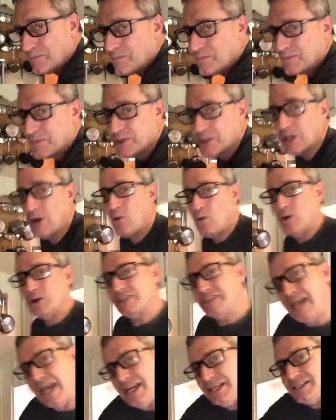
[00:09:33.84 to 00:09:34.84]
So we're
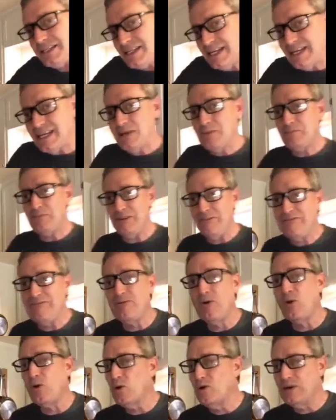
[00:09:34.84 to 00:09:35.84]
tasting it
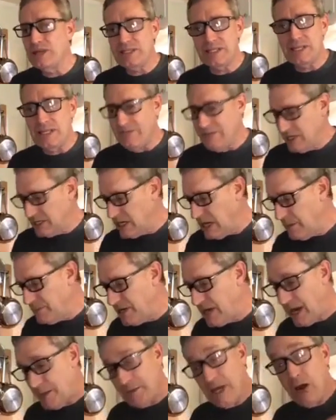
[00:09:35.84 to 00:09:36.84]
before it's even coming
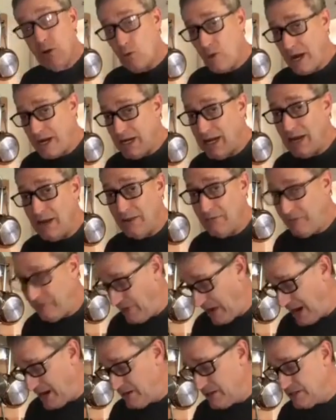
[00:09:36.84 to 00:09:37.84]
up. Right now the
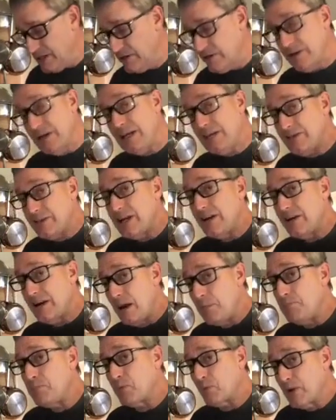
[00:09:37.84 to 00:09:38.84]
fire's underneath there, and
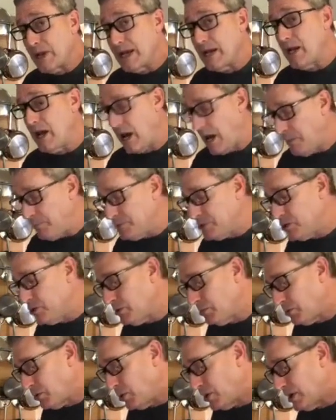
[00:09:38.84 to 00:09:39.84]
I'm bringing it up to the
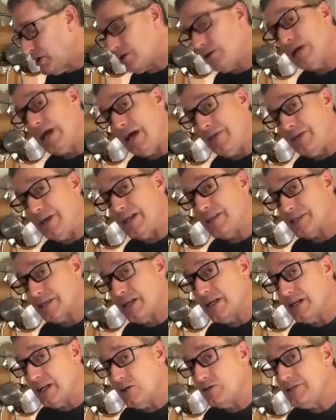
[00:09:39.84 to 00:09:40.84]
boil, and then it's
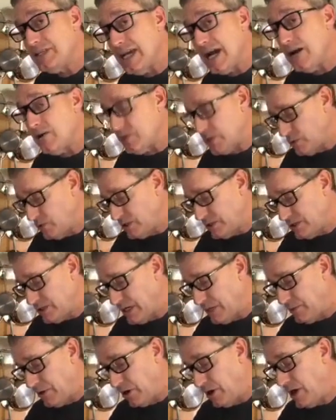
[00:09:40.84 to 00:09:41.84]
going to go down to a
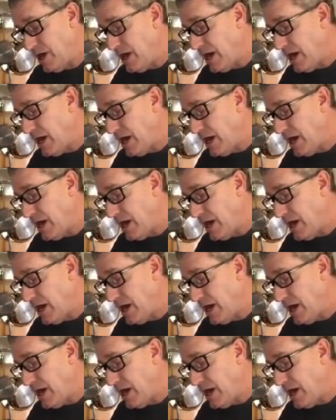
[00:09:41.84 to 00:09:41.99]
simmer.